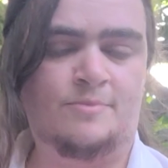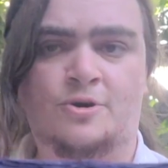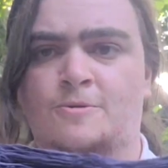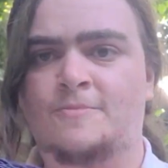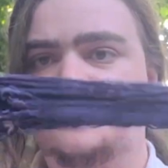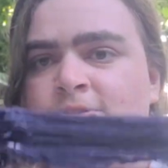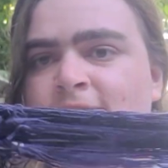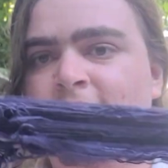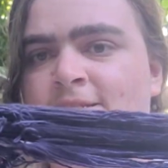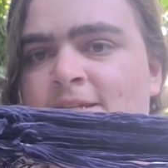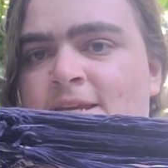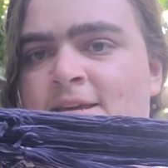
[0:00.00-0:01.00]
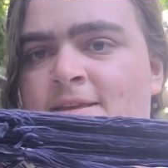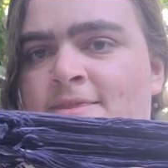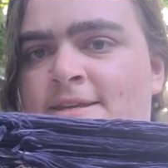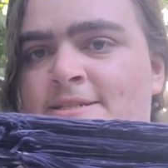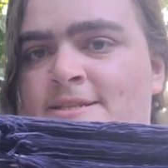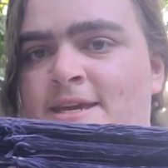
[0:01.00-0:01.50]
purples in
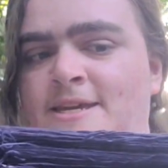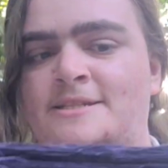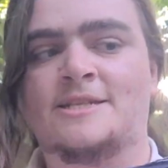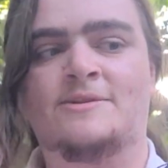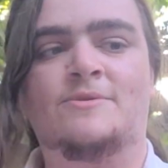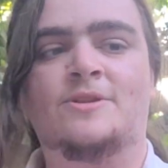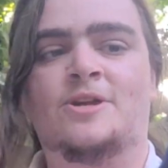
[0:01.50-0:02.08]
this case that will